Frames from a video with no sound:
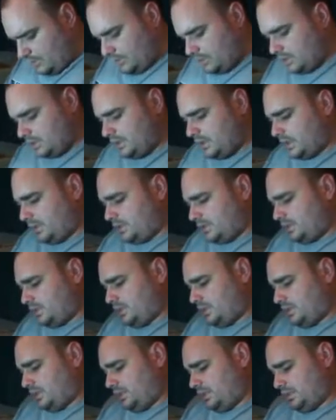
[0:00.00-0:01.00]
What's
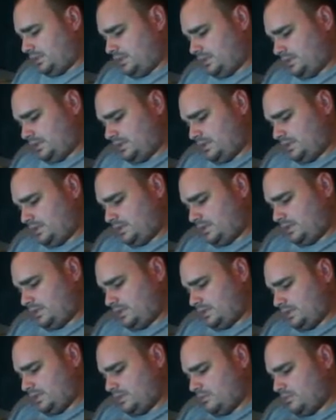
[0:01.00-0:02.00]
next?
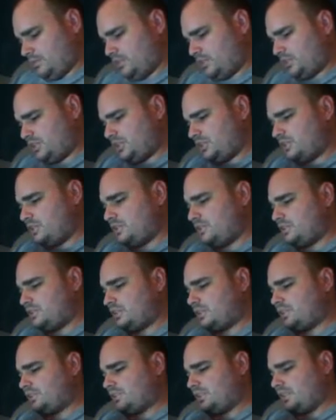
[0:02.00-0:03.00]
Magician's
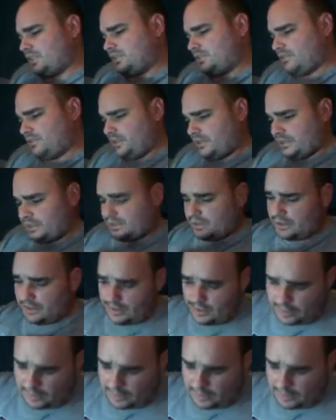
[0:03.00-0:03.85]
Accessories